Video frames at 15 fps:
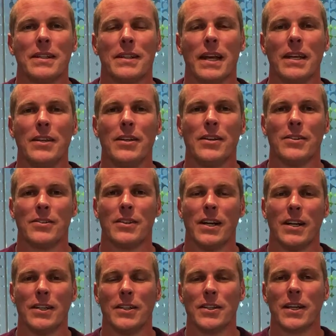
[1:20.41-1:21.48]
then you can
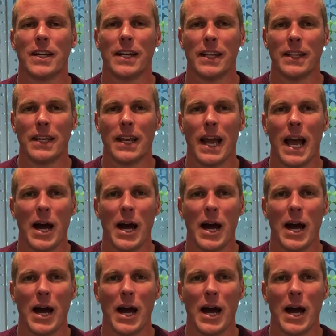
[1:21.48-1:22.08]
start looking at the